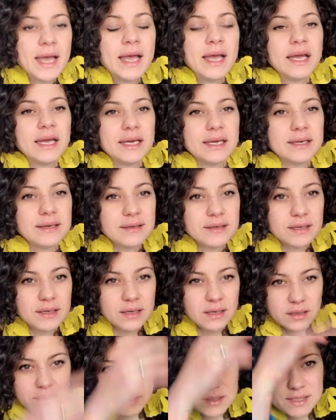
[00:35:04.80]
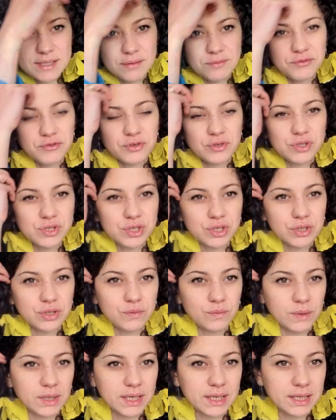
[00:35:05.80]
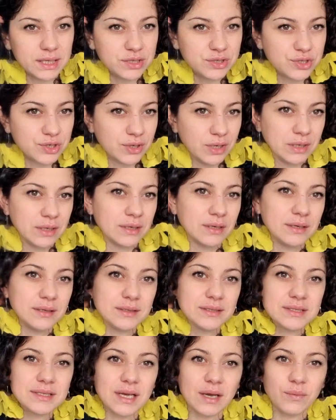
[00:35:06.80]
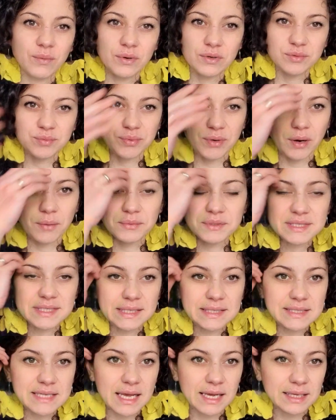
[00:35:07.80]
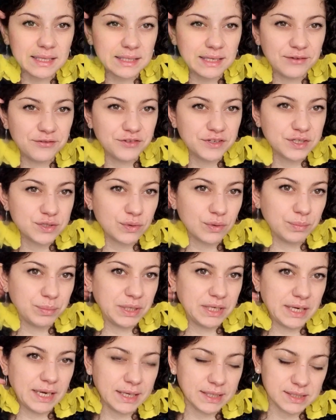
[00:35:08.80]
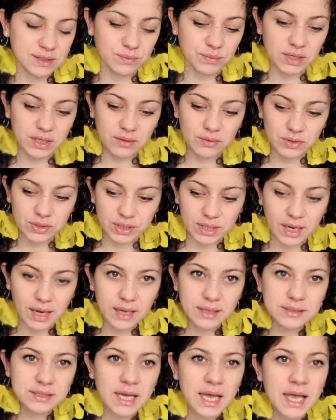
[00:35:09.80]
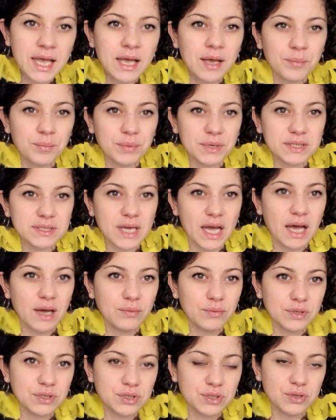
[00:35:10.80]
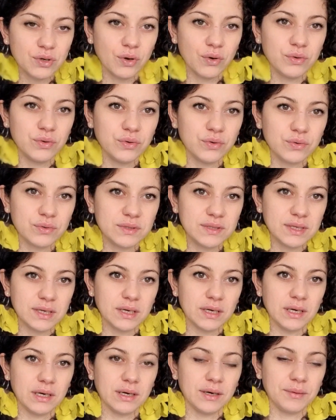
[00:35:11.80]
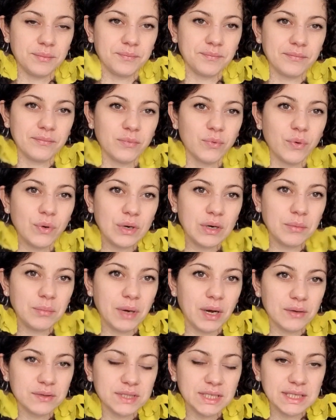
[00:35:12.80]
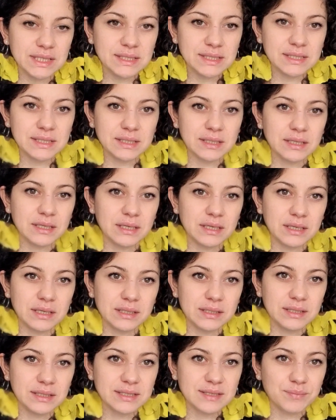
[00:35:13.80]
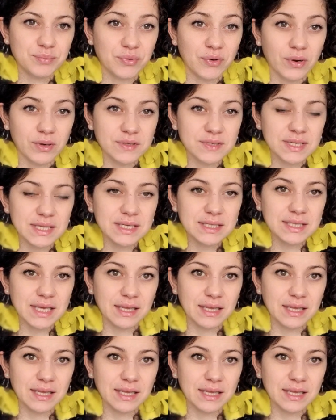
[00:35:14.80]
In some future weekly journals, I won't promise exactly if it will be next week or not, but I will show you the more about this process.